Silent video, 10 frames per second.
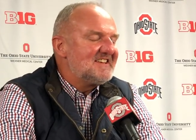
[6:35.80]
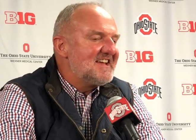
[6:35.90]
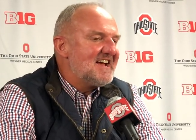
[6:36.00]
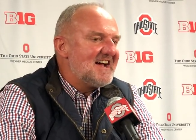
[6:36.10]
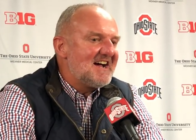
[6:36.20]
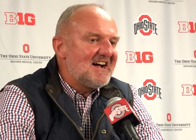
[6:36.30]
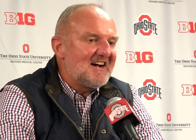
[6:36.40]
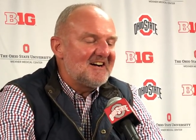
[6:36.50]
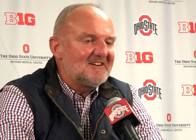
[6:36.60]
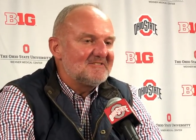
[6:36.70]

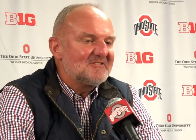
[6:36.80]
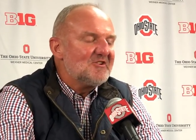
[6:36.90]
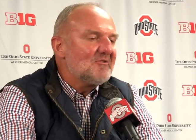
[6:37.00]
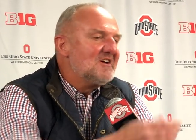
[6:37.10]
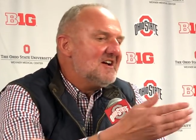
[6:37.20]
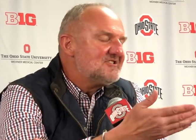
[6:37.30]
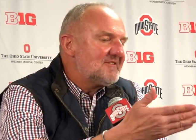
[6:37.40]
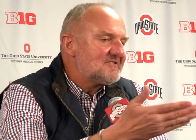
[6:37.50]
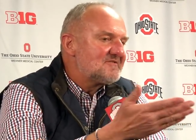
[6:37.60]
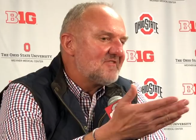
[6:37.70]
Yeah. You know,
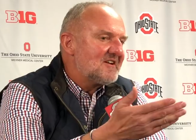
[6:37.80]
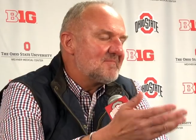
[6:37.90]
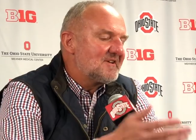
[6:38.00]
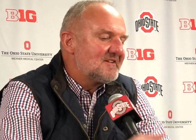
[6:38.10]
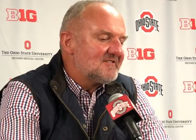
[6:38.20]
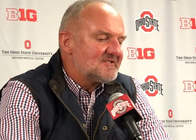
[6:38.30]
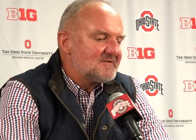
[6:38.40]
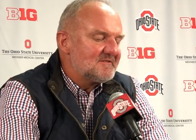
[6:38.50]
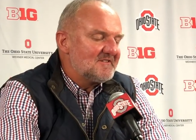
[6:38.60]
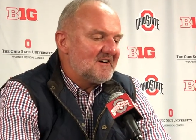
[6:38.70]
Jeff, it's funny
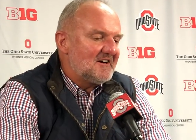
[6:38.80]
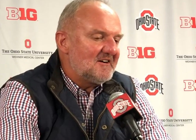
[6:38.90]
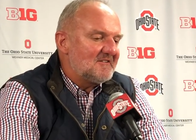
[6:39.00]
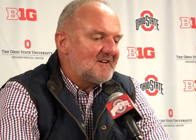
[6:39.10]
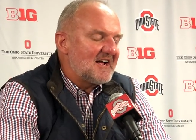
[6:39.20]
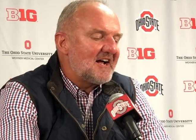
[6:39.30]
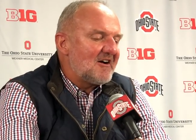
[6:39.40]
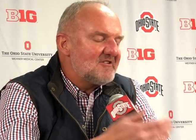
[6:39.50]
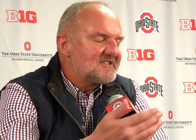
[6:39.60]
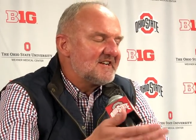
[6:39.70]
because I
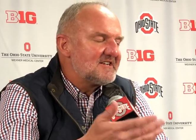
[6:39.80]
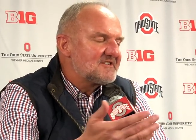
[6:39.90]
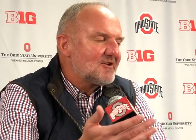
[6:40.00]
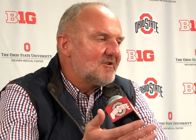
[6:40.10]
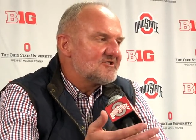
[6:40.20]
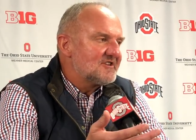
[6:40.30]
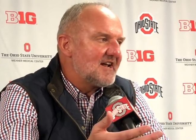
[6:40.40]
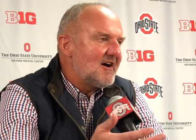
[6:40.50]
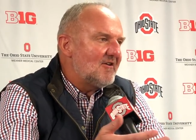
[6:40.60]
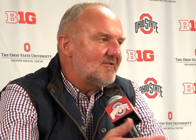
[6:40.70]
always get asked the question
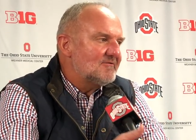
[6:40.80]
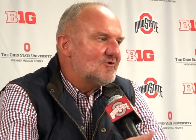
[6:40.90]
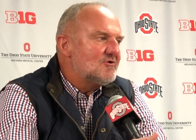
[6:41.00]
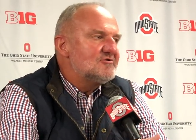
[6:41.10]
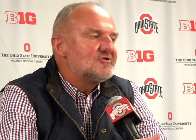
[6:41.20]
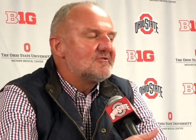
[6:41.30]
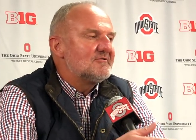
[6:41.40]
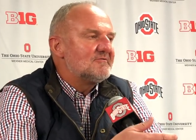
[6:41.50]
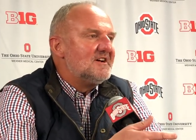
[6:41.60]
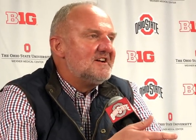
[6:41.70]
now, who's
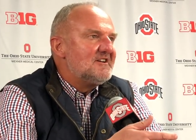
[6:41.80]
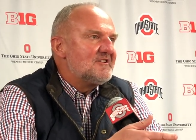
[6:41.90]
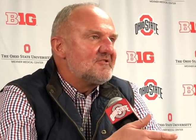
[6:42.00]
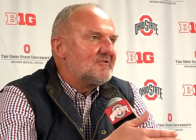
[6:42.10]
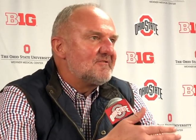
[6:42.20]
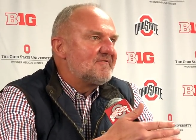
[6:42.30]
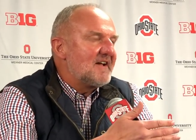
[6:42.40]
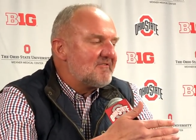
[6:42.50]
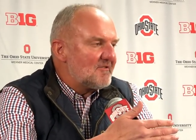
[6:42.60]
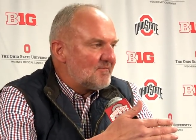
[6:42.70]
your
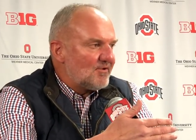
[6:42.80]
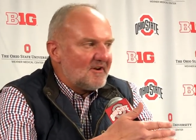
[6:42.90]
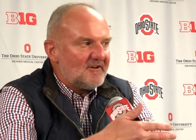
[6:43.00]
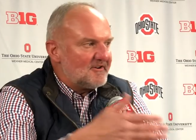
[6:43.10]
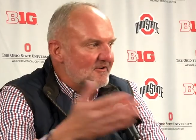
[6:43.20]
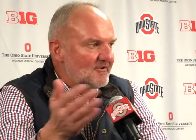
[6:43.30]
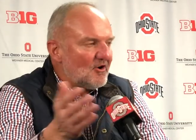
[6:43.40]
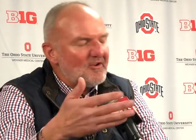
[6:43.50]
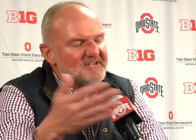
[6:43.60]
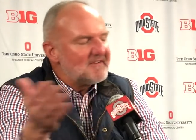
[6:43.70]
favorite player, your
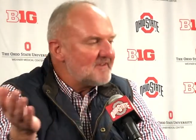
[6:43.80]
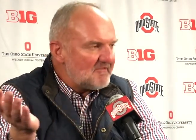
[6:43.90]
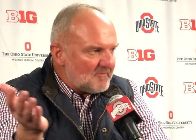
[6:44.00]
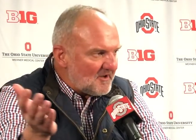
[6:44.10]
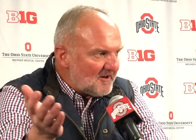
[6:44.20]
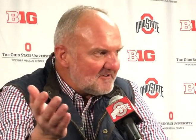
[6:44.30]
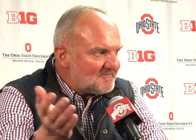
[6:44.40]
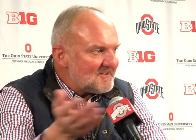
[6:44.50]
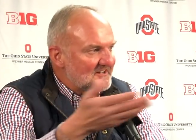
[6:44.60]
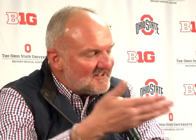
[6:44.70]
all-time favorite player?
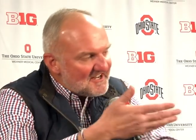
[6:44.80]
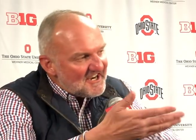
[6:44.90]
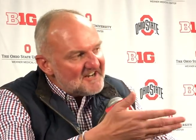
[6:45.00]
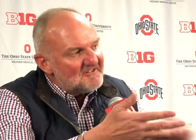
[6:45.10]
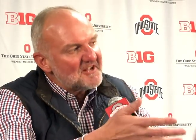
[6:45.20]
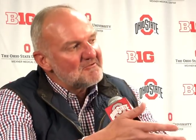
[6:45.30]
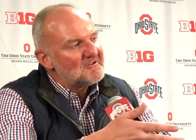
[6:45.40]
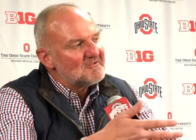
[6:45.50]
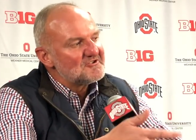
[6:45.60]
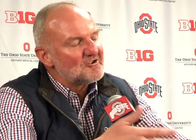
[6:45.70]
And kind of like,
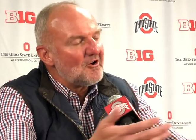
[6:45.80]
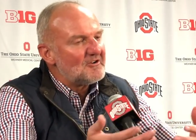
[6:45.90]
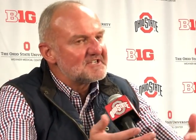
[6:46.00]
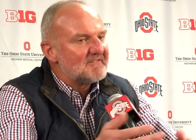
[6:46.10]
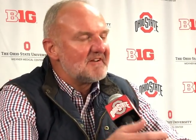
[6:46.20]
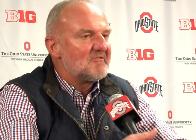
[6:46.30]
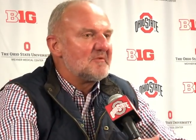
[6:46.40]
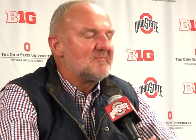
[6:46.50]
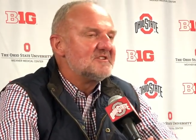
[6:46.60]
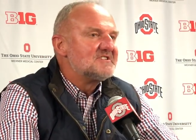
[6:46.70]
what's your all-time favorite
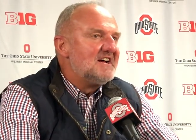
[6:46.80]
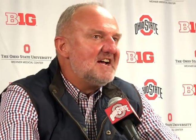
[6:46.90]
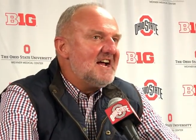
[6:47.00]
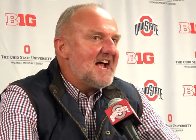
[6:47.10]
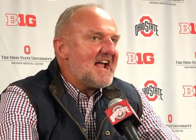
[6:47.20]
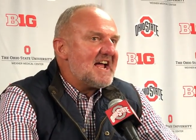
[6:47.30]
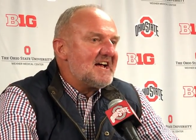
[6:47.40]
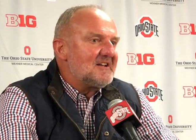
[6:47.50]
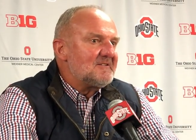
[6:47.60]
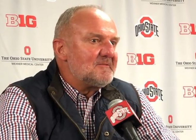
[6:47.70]
memories?
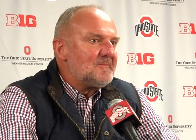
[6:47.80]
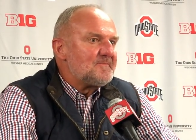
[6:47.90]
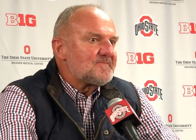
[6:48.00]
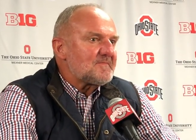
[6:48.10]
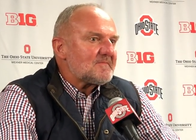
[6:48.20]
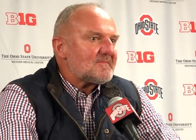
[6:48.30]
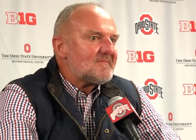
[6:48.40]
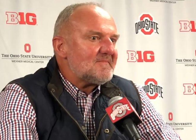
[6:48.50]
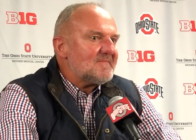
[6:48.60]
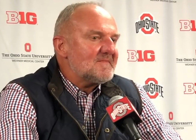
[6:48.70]
And
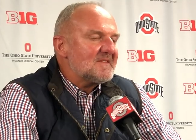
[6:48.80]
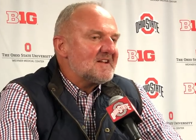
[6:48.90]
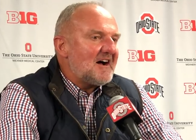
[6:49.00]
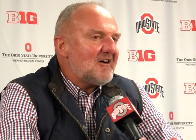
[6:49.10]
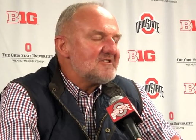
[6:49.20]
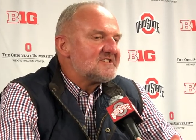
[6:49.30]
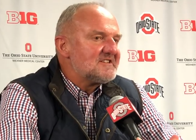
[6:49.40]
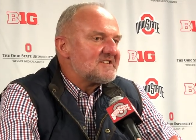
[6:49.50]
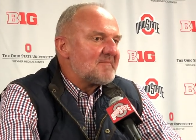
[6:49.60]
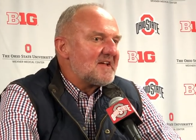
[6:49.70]
I always say
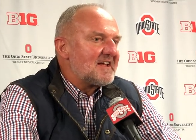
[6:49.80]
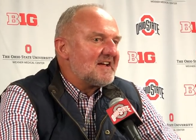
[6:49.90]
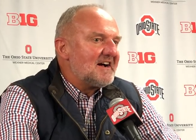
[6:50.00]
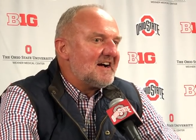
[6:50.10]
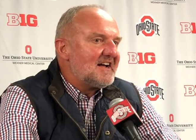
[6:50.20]
the same thing.